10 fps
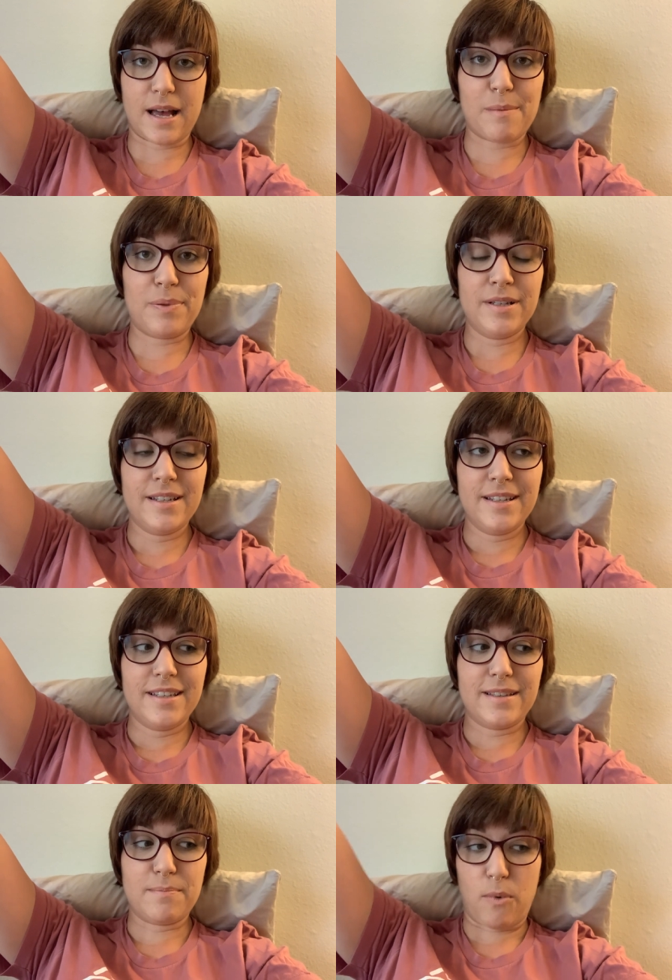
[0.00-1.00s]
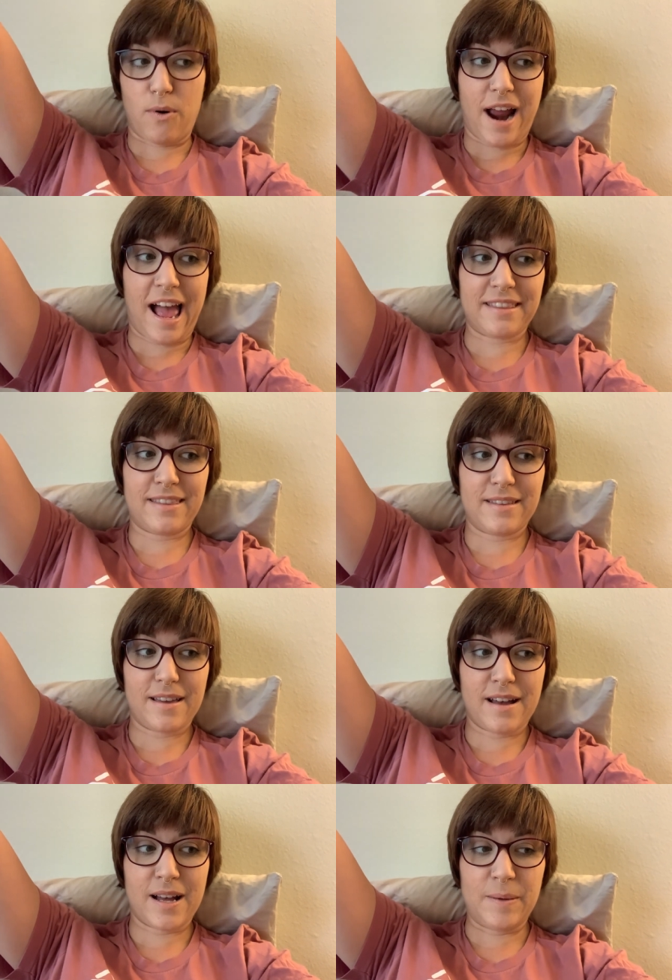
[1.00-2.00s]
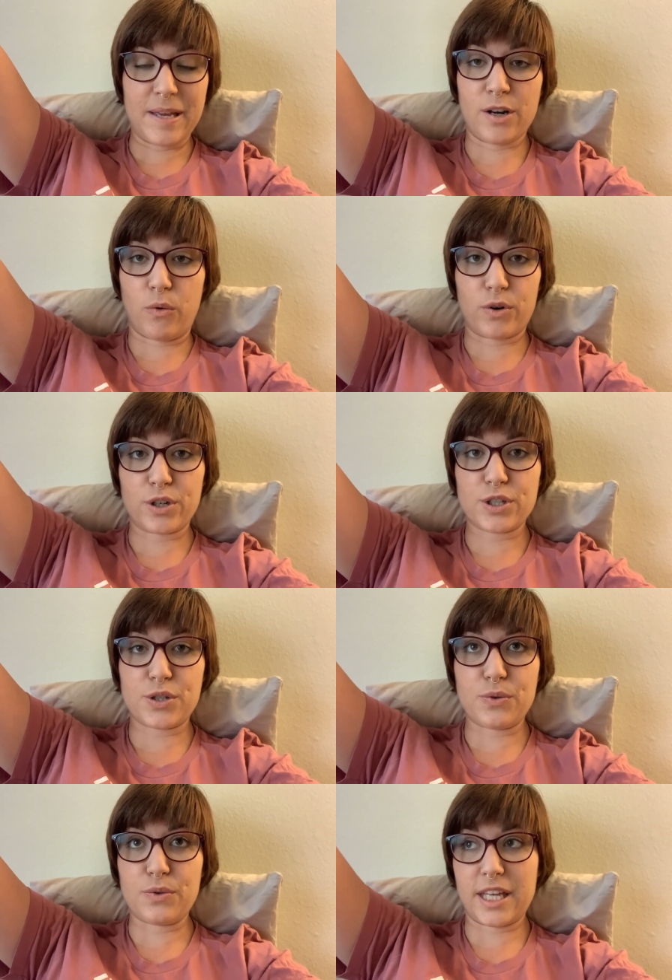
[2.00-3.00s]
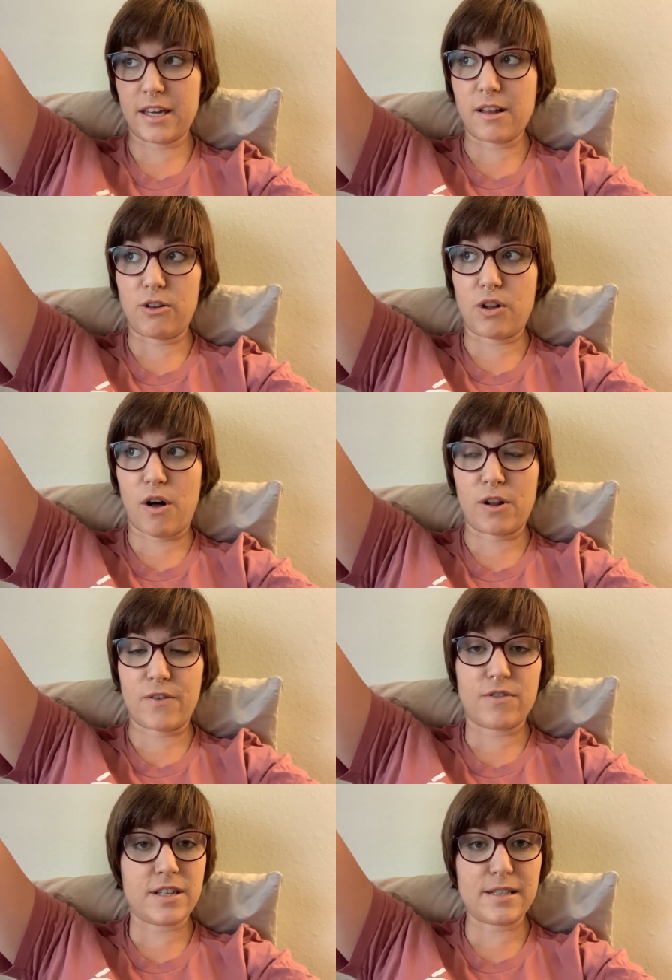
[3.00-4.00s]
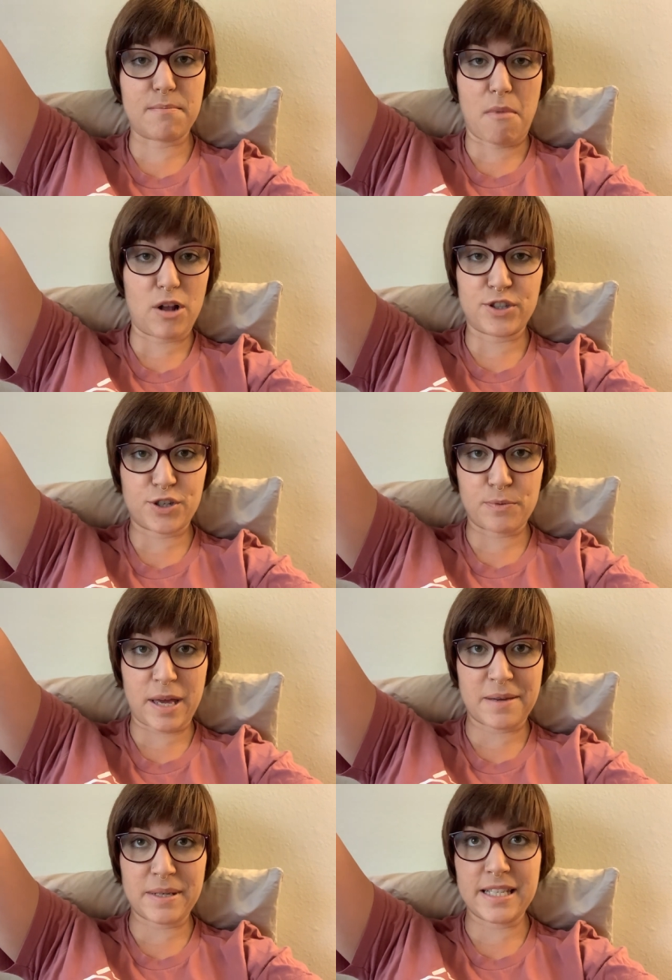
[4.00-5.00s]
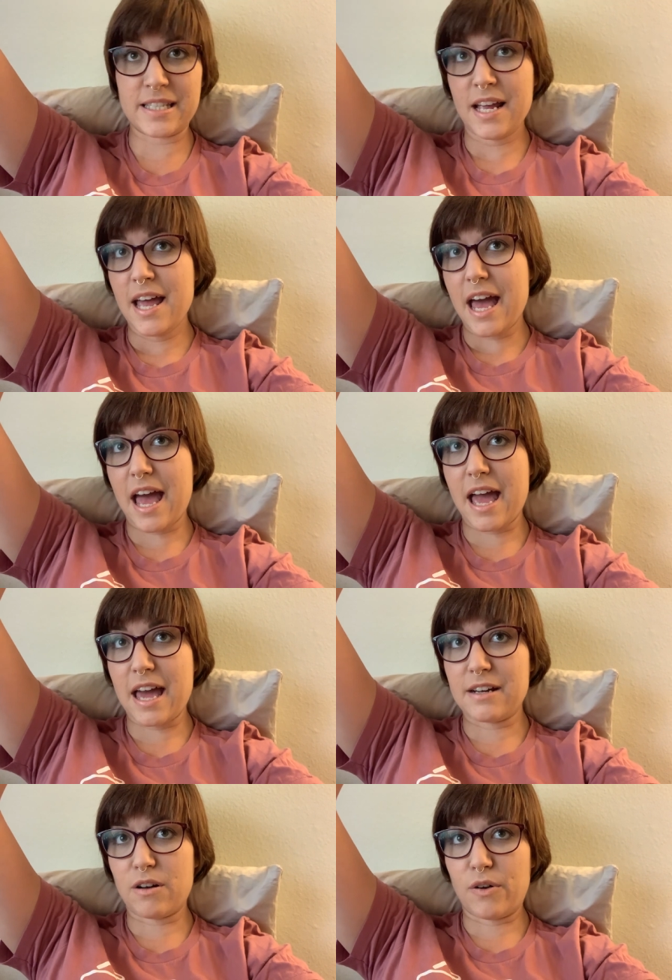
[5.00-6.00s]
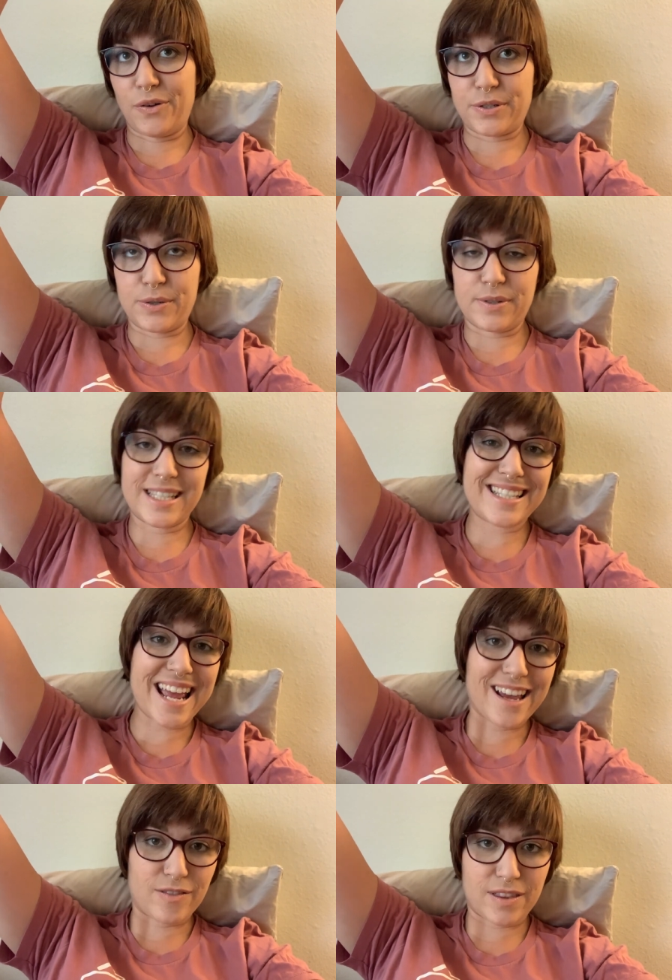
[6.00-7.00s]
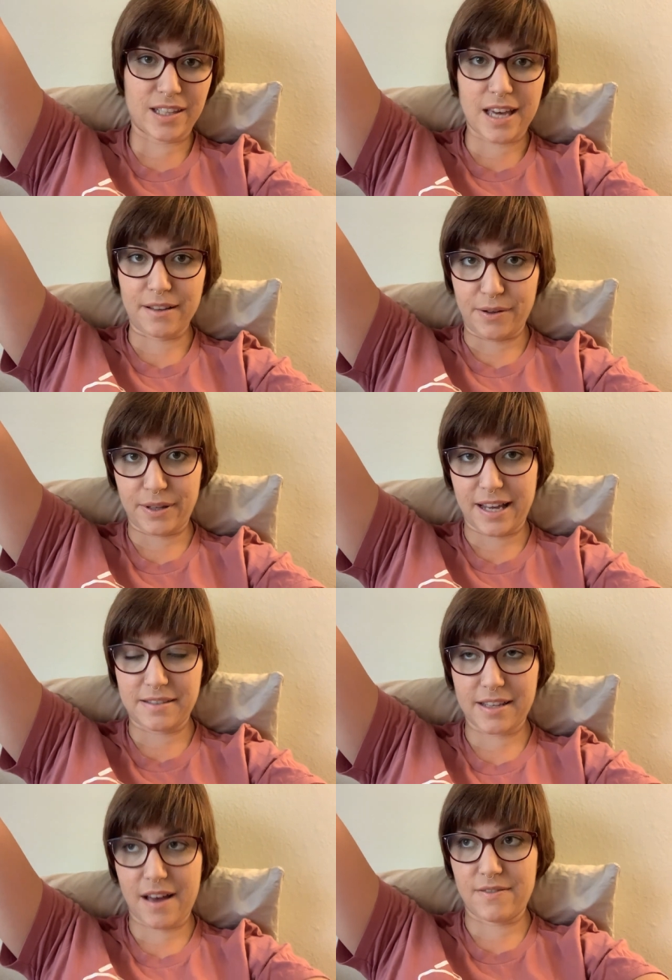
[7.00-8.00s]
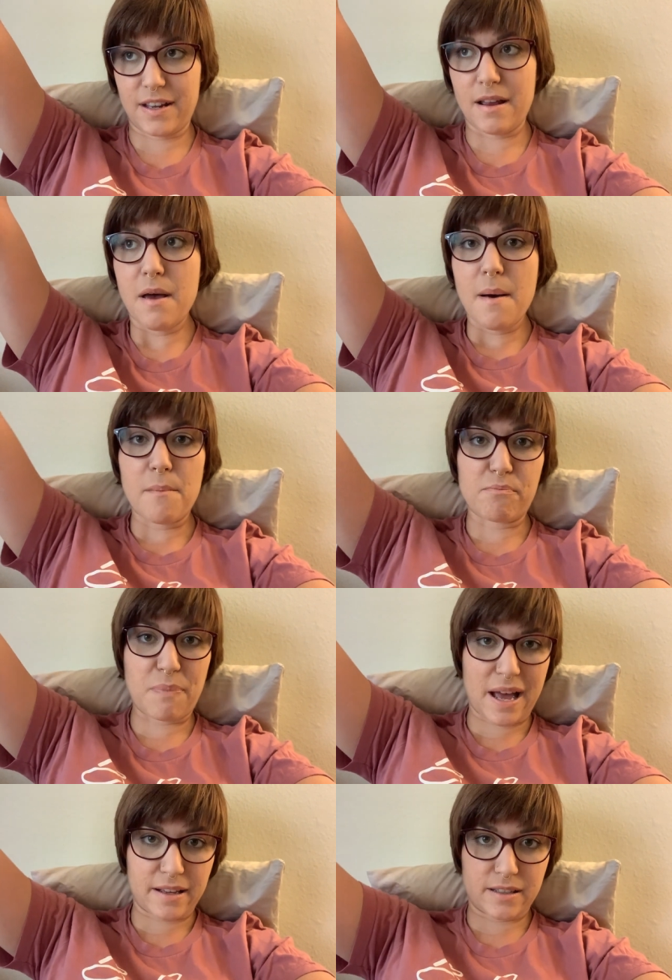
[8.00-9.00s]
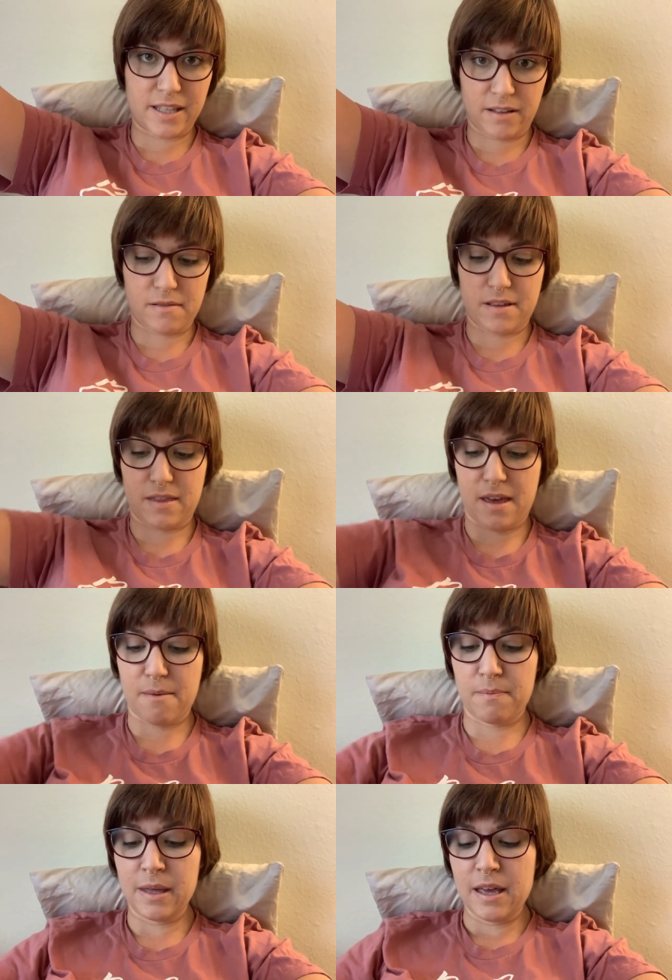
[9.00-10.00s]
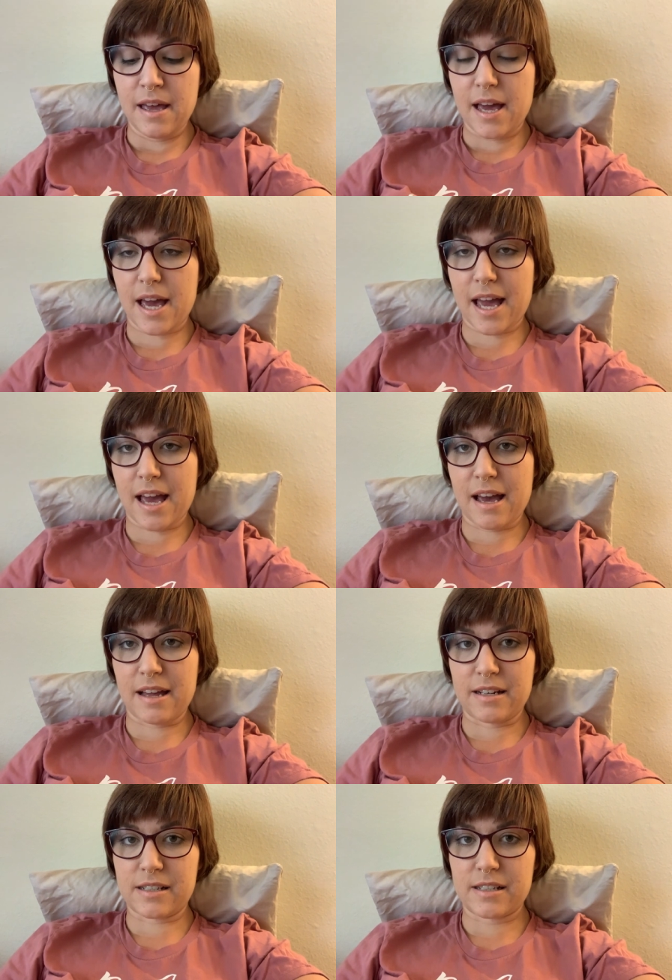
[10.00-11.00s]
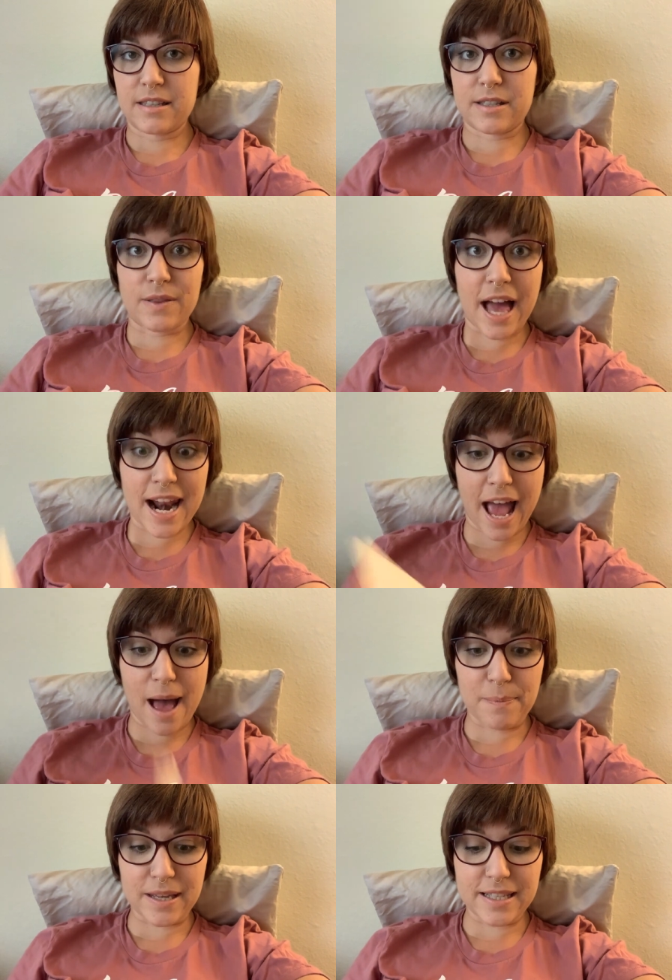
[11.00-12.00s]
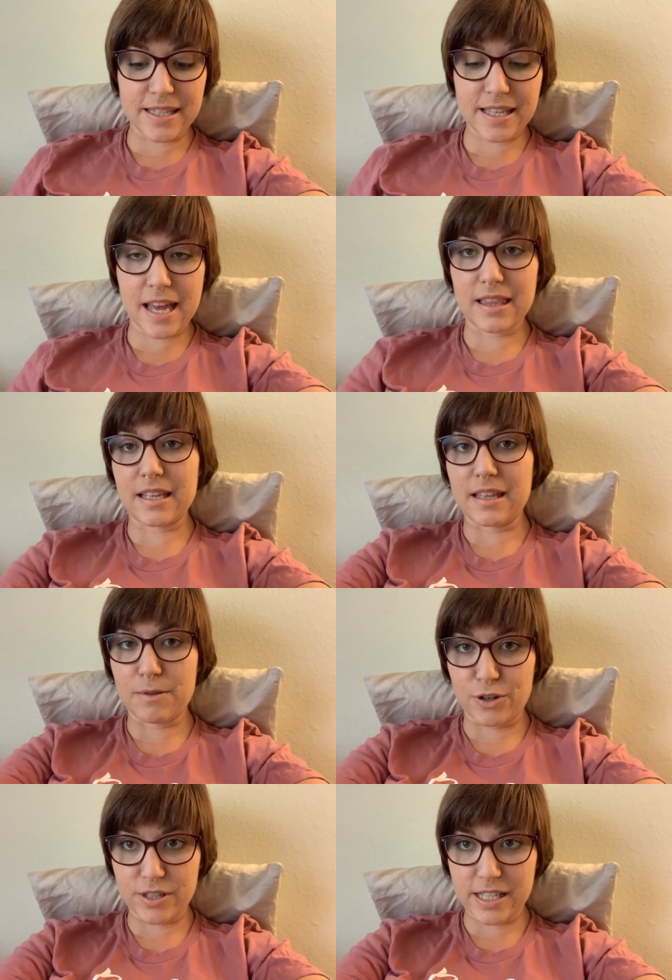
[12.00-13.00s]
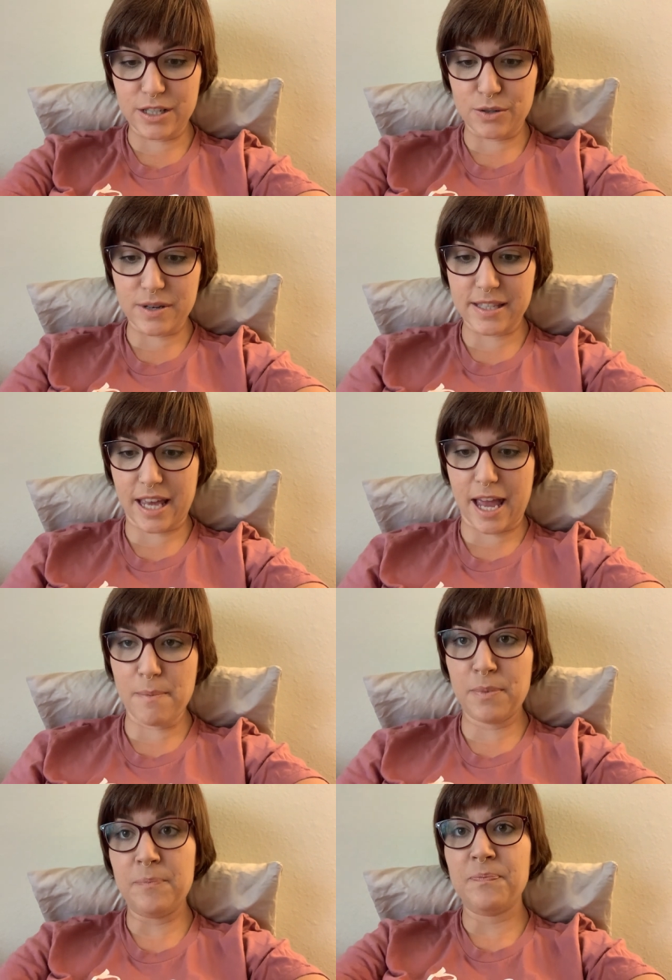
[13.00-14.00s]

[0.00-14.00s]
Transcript: up Morath um, in order to kill all of these monster babies and also save the Yellow Legs Coven by killing them. And so that happens, and the 13 do escape.